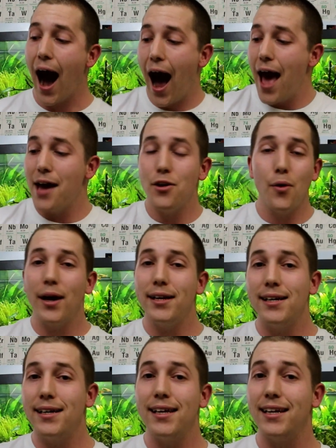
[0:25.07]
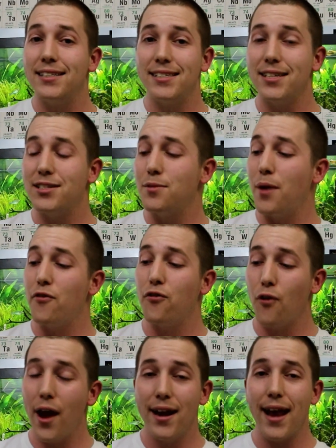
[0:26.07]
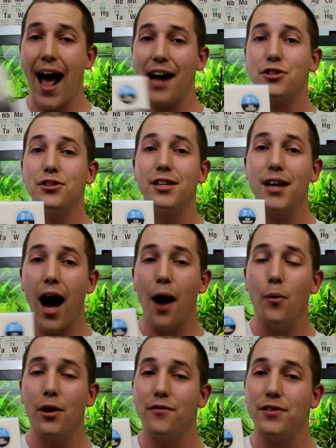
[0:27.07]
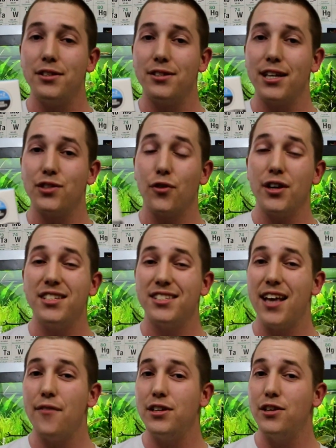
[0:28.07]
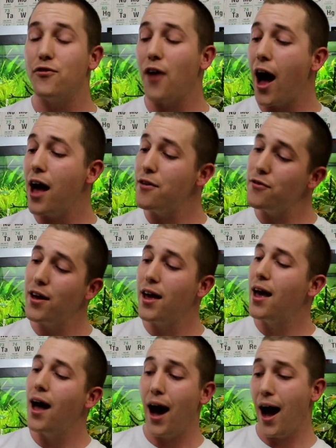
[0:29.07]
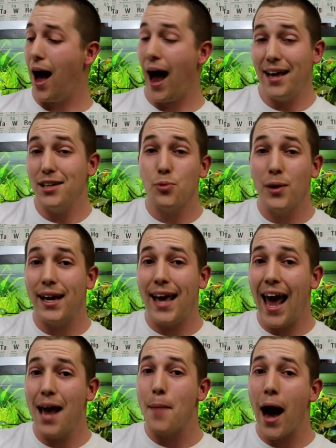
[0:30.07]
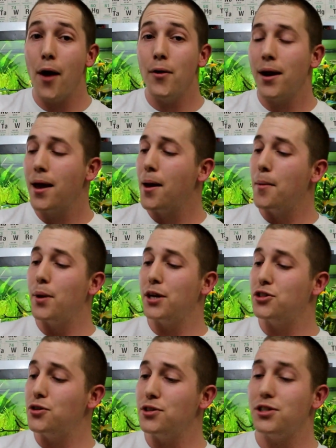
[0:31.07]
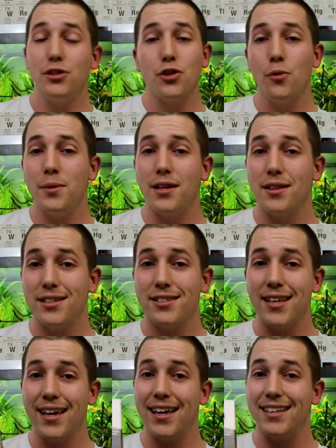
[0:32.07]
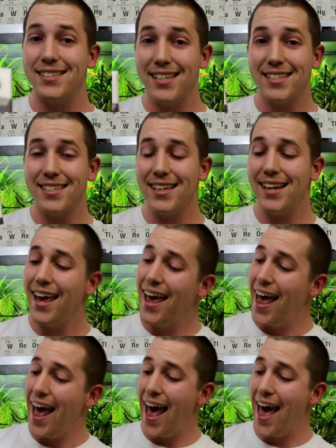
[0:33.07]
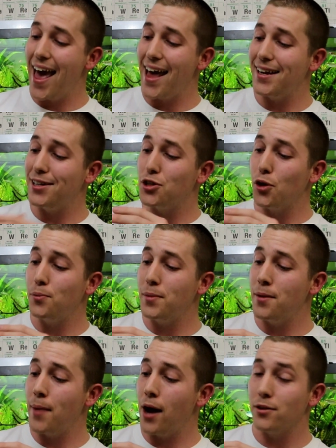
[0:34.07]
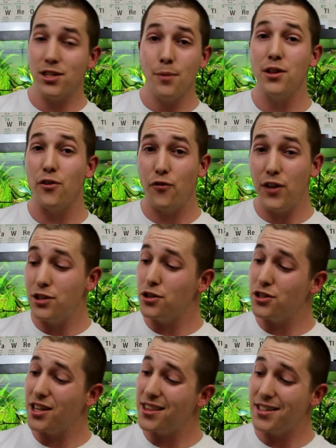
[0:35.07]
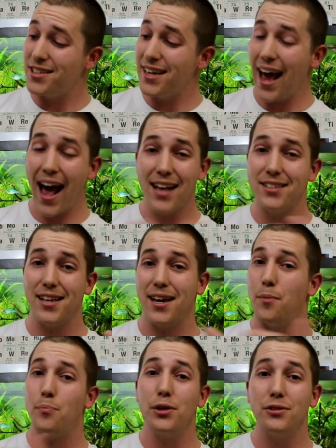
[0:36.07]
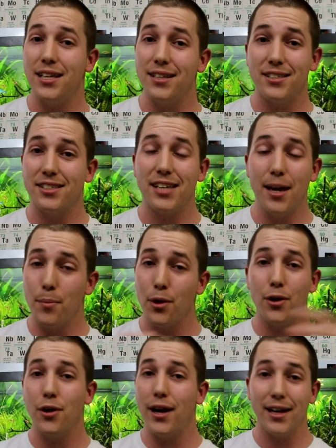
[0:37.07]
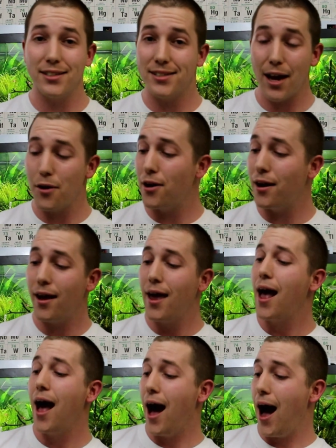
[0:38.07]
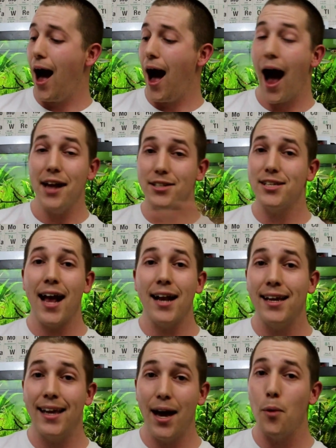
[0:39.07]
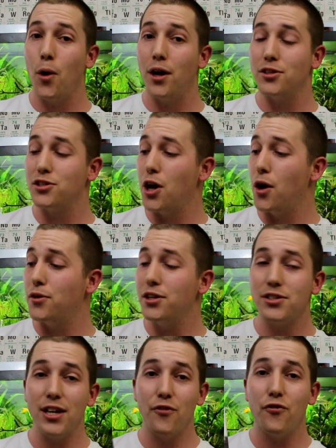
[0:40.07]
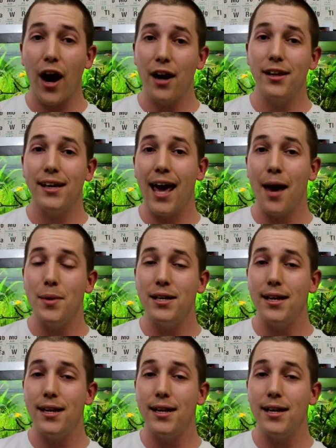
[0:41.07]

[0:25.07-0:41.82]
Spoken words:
I had no idea it existed. My friend actually got one of these things for his 75. I guess when it came out. But as soon as he told me that this thing existed, and he told me about some of the features that this thing has, like a built-in skimmer, etc., I just had to get one. So this thing finally came in